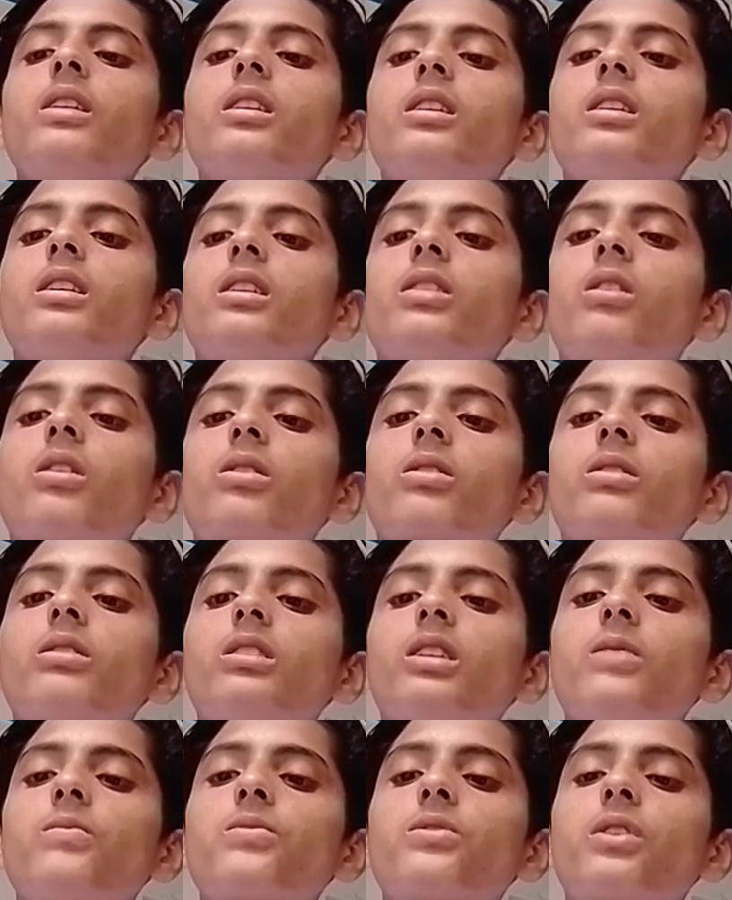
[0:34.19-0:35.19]

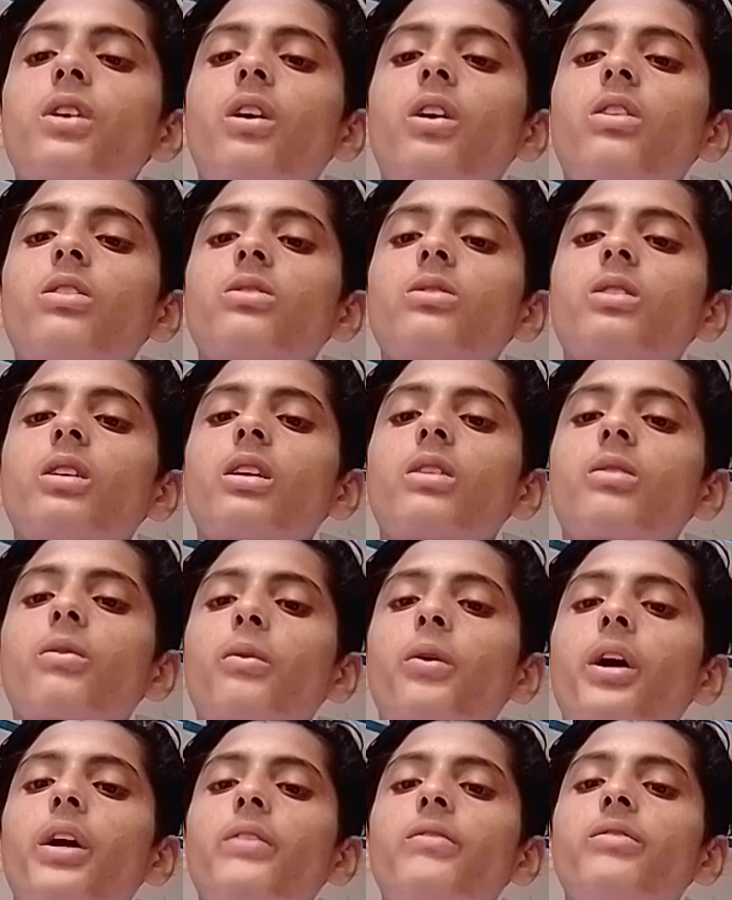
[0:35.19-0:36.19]
Organisms or that
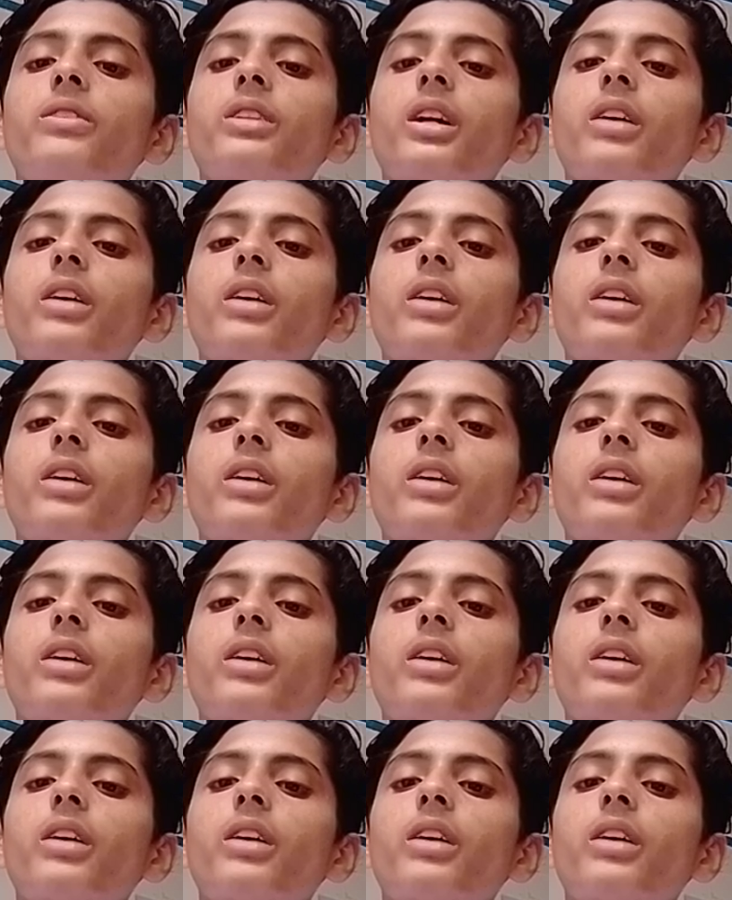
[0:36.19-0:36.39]
derive